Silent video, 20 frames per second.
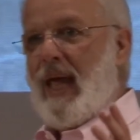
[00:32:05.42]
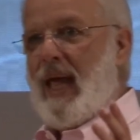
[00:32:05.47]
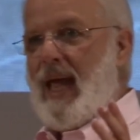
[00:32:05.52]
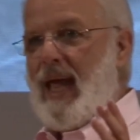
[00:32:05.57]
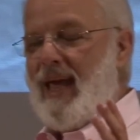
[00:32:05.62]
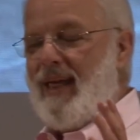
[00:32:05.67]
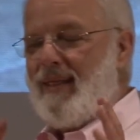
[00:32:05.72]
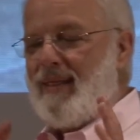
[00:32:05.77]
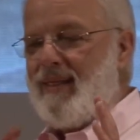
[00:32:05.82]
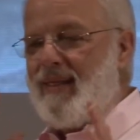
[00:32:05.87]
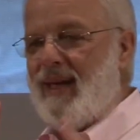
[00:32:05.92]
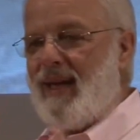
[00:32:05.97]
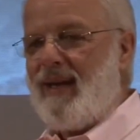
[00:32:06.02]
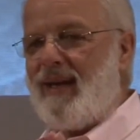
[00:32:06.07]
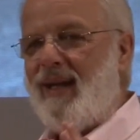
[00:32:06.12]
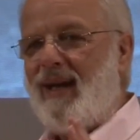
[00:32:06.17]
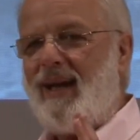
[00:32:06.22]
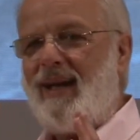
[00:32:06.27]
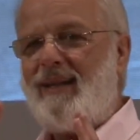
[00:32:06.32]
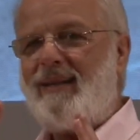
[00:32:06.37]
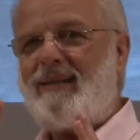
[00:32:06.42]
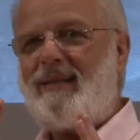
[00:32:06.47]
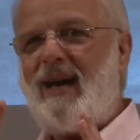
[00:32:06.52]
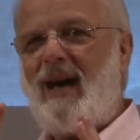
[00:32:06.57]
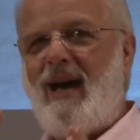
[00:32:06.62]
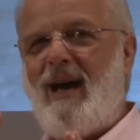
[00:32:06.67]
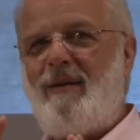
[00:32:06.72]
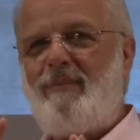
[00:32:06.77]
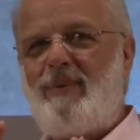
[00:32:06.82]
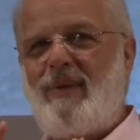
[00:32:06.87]
And then on
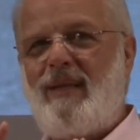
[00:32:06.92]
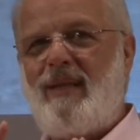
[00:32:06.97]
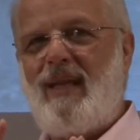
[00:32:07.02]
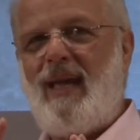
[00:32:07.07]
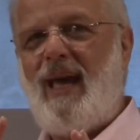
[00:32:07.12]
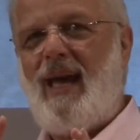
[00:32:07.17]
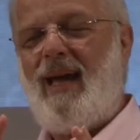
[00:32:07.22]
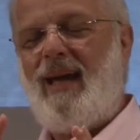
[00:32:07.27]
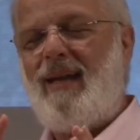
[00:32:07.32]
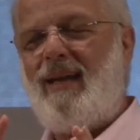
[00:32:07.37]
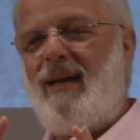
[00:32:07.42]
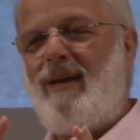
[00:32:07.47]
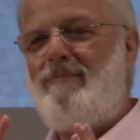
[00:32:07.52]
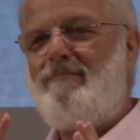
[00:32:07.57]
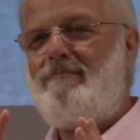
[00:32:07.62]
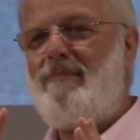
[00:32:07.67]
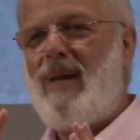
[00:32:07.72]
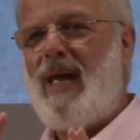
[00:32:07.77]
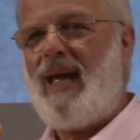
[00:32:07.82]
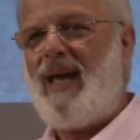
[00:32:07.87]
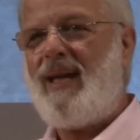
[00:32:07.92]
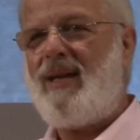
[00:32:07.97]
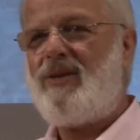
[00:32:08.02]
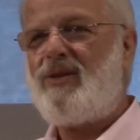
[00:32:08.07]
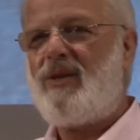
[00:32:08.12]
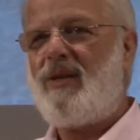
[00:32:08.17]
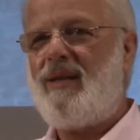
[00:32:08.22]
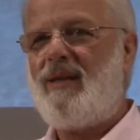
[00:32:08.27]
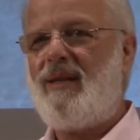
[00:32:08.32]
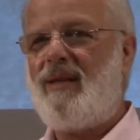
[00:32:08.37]
top of that,
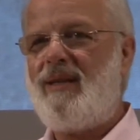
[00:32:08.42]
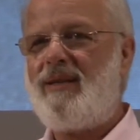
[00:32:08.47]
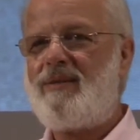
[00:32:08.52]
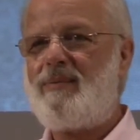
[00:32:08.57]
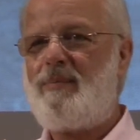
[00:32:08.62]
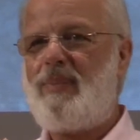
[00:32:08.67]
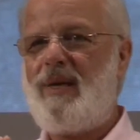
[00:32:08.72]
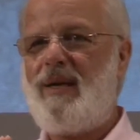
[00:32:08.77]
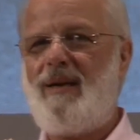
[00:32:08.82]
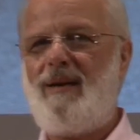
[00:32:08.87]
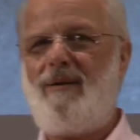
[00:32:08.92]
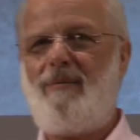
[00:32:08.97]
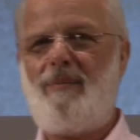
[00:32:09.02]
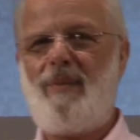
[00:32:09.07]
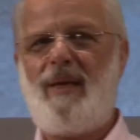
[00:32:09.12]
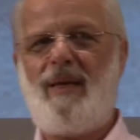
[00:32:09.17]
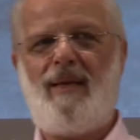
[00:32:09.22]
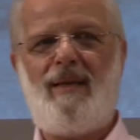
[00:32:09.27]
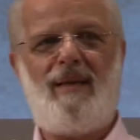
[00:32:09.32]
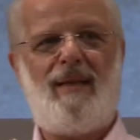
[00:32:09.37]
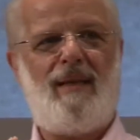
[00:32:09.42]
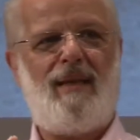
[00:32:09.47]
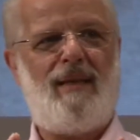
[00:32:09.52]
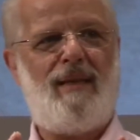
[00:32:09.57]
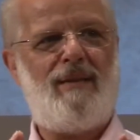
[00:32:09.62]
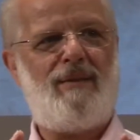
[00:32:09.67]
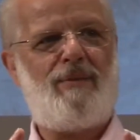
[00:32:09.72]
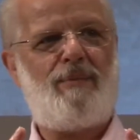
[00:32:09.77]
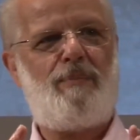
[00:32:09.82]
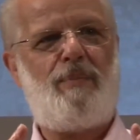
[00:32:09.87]
imagine this pyramid
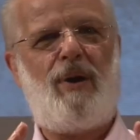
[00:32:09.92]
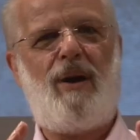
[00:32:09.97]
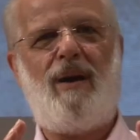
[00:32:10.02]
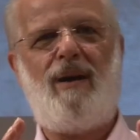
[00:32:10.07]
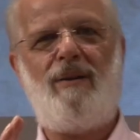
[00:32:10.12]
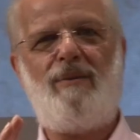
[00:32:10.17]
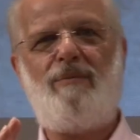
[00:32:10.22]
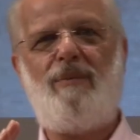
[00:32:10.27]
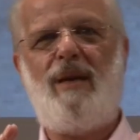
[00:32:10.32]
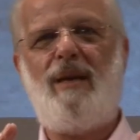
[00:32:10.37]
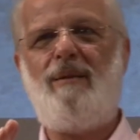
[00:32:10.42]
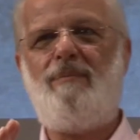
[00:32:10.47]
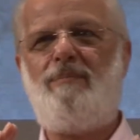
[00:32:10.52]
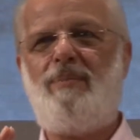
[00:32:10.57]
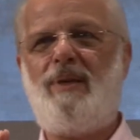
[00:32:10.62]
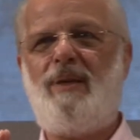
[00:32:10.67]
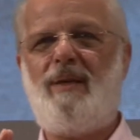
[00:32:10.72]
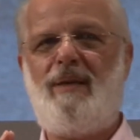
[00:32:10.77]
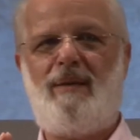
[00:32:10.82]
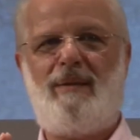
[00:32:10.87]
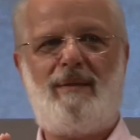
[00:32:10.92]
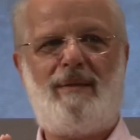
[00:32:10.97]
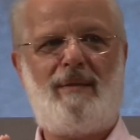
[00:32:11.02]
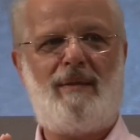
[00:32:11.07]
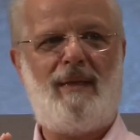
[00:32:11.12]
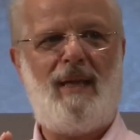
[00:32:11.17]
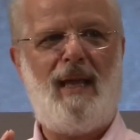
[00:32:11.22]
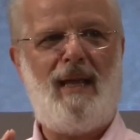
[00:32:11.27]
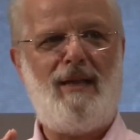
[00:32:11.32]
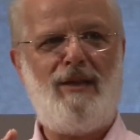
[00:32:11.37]
is partway
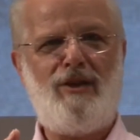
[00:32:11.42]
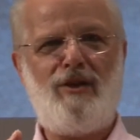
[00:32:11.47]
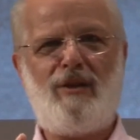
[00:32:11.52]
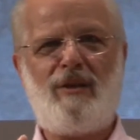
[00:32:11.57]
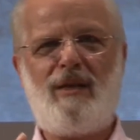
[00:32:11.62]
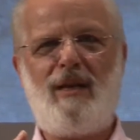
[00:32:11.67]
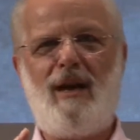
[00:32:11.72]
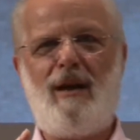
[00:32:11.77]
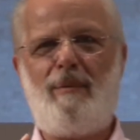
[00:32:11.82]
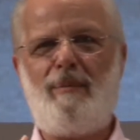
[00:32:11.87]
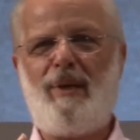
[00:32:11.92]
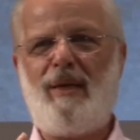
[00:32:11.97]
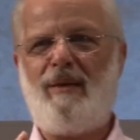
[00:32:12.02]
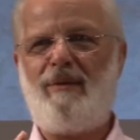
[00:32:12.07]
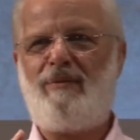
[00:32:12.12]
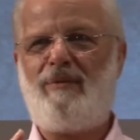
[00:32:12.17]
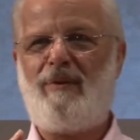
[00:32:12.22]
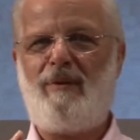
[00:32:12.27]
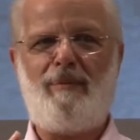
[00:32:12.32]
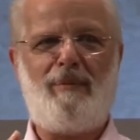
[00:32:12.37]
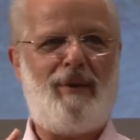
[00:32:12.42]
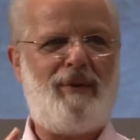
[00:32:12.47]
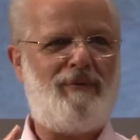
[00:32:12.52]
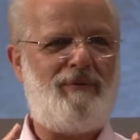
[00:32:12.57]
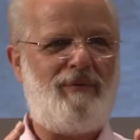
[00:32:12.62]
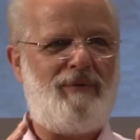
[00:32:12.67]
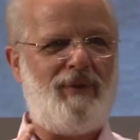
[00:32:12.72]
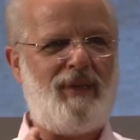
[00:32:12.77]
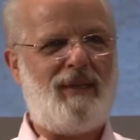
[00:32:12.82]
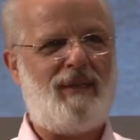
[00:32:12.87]
built, and you're coming from a
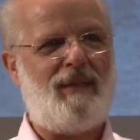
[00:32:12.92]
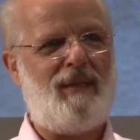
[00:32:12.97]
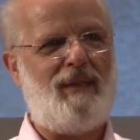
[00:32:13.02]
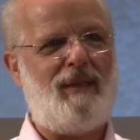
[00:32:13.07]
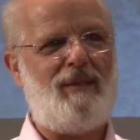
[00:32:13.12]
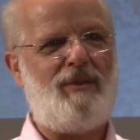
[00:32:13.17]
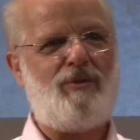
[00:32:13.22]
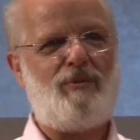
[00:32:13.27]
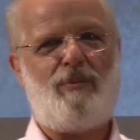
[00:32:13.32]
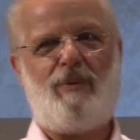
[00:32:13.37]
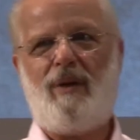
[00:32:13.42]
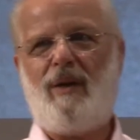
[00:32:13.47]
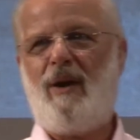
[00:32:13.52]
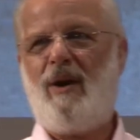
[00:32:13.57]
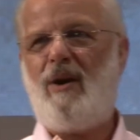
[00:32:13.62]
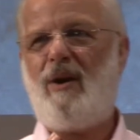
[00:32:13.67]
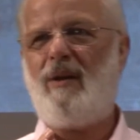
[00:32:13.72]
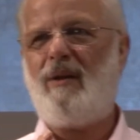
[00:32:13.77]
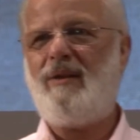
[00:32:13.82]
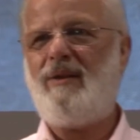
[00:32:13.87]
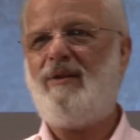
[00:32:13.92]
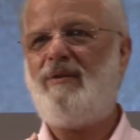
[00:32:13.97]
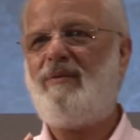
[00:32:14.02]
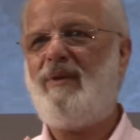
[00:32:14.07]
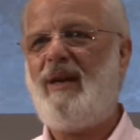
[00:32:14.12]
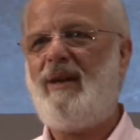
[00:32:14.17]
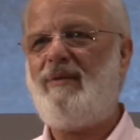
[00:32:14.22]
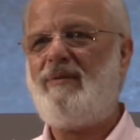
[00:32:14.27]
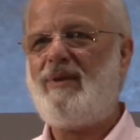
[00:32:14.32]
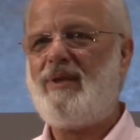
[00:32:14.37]
village where all you've
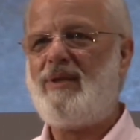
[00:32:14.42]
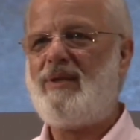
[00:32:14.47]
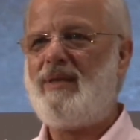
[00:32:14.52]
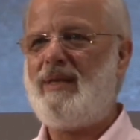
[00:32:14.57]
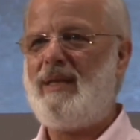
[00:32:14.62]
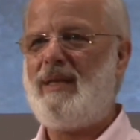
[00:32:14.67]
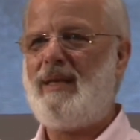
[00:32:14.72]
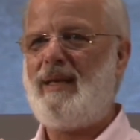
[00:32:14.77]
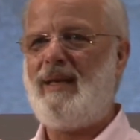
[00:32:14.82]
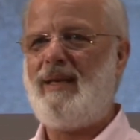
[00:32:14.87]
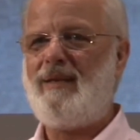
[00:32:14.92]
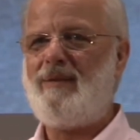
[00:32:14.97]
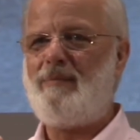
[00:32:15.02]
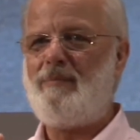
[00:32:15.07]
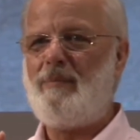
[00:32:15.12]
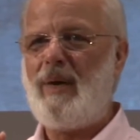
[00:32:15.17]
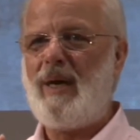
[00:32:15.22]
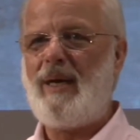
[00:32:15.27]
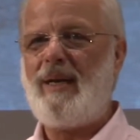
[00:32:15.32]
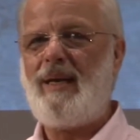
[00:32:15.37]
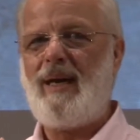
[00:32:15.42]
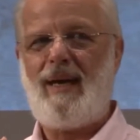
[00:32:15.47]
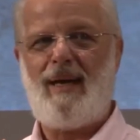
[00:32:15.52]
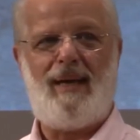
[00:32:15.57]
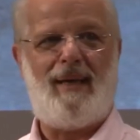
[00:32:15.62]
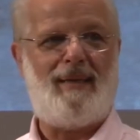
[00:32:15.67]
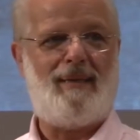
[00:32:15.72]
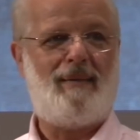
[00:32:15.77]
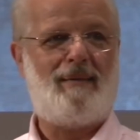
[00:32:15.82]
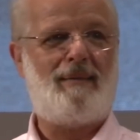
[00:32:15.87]
ever seen is mud
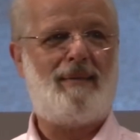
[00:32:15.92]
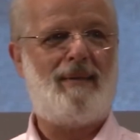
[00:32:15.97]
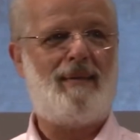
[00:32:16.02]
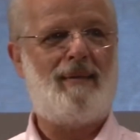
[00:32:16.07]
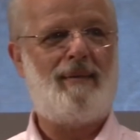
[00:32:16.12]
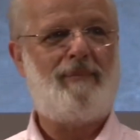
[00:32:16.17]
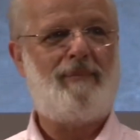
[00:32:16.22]
huts.